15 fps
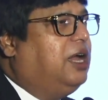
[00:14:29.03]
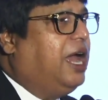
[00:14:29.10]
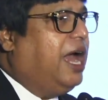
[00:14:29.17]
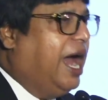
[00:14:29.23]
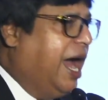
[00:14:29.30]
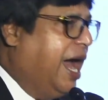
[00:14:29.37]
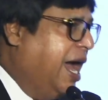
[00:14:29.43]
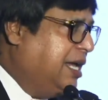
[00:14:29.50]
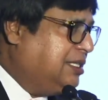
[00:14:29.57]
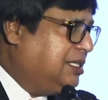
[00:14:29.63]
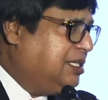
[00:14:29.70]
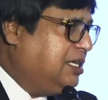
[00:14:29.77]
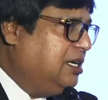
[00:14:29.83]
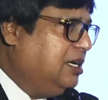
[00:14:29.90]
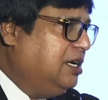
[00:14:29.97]

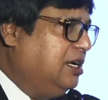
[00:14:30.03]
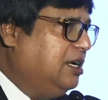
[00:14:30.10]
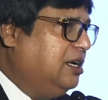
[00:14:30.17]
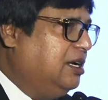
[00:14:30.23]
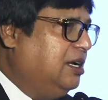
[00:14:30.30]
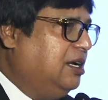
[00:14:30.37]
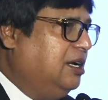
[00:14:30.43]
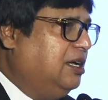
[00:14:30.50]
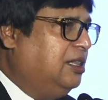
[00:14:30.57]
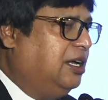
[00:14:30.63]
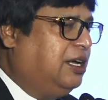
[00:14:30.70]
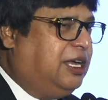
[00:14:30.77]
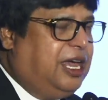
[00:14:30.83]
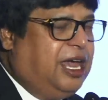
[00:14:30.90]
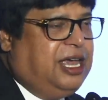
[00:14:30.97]
as the
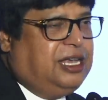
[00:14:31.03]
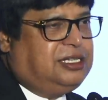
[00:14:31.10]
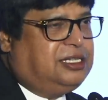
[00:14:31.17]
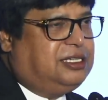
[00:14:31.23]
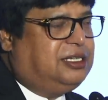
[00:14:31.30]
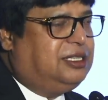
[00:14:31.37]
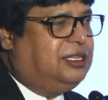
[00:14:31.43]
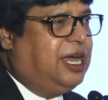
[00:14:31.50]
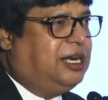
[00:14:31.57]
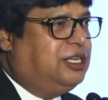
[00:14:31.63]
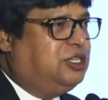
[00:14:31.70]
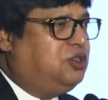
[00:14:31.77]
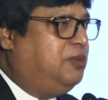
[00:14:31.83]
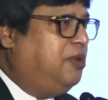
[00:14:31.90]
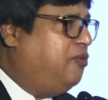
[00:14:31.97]
case that
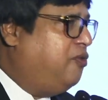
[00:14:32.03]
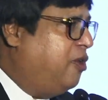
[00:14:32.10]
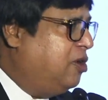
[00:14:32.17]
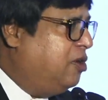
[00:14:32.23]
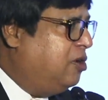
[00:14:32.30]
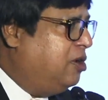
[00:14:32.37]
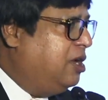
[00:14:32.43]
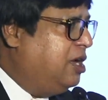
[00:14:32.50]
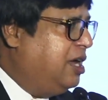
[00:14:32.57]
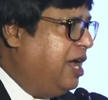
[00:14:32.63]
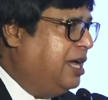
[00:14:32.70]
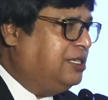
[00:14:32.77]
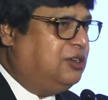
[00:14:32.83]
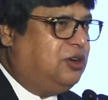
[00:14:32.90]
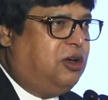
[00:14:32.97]
is to be followed,
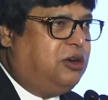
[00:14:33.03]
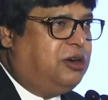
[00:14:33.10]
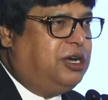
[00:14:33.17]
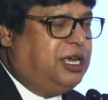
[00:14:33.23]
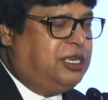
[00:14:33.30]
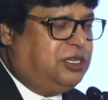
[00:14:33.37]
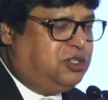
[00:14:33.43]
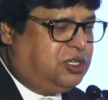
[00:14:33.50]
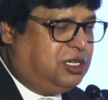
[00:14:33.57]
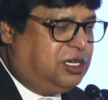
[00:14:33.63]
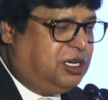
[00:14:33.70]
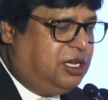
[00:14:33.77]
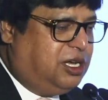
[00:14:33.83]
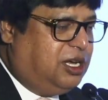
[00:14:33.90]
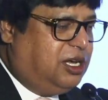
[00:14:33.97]
as an organization
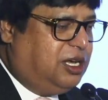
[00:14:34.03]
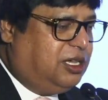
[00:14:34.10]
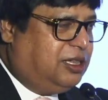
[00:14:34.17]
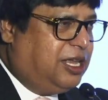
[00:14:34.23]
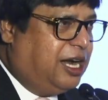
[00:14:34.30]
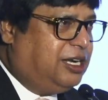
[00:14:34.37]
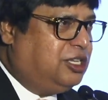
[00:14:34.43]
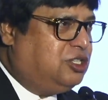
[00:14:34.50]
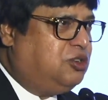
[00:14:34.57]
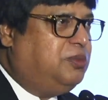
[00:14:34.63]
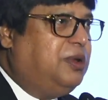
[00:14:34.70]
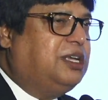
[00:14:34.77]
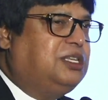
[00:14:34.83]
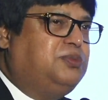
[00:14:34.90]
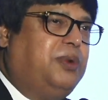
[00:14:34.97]
that is to
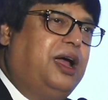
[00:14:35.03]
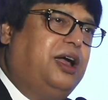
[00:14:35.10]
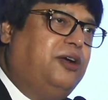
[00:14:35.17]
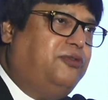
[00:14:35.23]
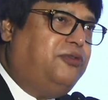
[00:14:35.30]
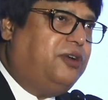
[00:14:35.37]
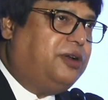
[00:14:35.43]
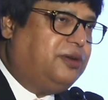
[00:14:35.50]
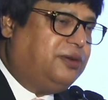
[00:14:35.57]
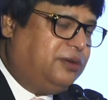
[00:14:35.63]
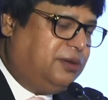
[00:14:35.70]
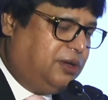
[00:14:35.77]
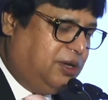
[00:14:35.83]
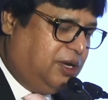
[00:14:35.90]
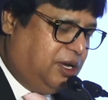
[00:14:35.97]
be aspired for.
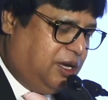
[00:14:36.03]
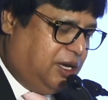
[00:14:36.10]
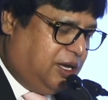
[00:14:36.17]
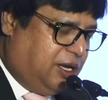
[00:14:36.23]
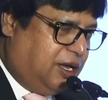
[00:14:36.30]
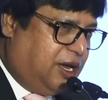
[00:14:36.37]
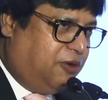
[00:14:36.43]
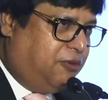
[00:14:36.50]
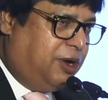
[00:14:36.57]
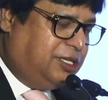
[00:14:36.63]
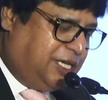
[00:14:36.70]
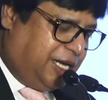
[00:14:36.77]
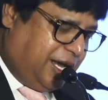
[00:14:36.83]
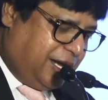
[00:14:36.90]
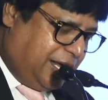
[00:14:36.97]

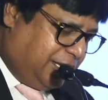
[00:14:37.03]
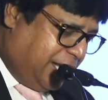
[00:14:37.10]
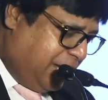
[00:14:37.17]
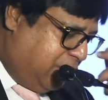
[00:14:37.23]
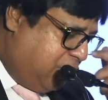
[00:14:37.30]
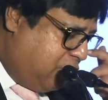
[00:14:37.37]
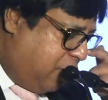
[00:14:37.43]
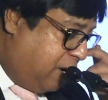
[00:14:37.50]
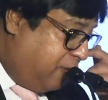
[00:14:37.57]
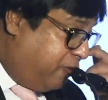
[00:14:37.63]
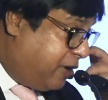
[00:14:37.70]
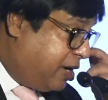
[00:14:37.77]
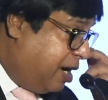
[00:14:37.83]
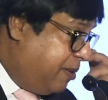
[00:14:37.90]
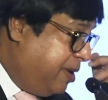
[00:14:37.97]
Once again, I thank you all
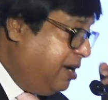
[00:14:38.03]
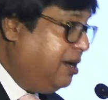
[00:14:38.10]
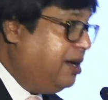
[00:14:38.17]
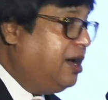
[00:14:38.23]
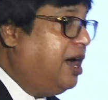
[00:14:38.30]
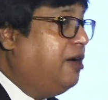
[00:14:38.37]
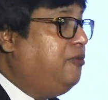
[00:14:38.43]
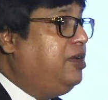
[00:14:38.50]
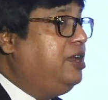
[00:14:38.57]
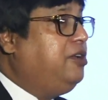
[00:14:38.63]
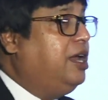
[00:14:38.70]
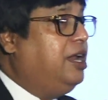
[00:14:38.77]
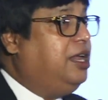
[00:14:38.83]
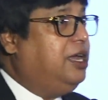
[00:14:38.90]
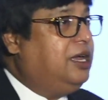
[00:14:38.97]
for coming. I'm
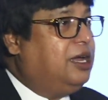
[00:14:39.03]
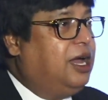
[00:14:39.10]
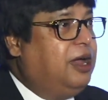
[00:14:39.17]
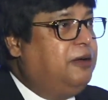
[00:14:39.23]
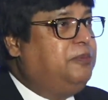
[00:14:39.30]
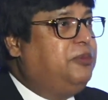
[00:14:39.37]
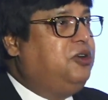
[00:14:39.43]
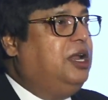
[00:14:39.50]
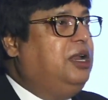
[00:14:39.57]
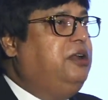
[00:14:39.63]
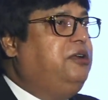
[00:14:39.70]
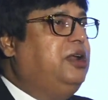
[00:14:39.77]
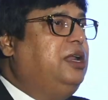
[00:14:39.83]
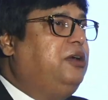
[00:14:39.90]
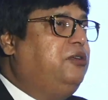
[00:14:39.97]

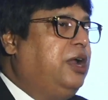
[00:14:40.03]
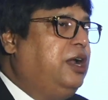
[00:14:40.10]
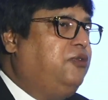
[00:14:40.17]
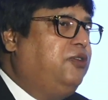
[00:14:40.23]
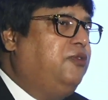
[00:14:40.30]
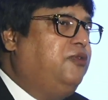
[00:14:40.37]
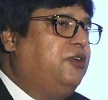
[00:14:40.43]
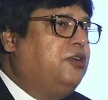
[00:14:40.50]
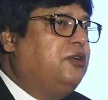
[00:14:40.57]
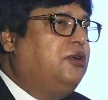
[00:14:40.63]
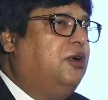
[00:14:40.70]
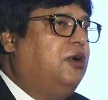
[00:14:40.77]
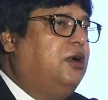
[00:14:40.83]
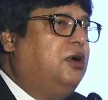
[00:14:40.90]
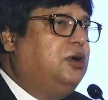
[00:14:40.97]
really grateful to
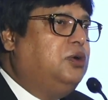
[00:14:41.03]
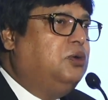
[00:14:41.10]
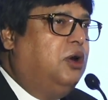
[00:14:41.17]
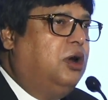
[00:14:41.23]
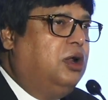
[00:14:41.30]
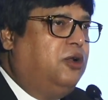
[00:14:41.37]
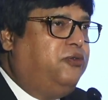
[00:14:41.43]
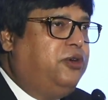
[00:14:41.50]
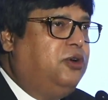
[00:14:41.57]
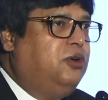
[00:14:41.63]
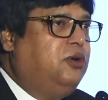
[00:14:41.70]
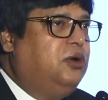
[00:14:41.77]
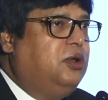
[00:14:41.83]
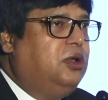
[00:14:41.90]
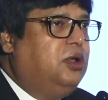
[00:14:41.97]
all of
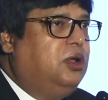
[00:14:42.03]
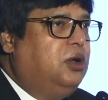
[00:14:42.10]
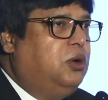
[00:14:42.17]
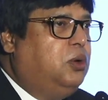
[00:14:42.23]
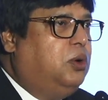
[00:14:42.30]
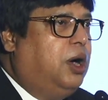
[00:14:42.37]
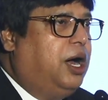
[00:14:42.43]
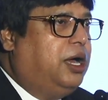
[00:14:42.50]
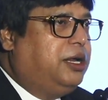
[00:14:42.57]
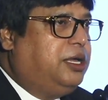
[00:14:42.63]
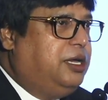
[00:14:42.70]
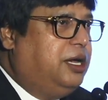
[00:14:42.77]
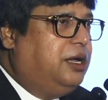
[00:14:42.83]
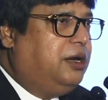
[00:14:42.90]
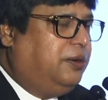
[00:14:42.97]
you who are
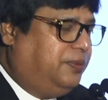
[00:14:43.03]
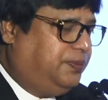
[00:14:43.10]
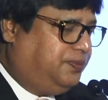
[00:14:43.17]
here,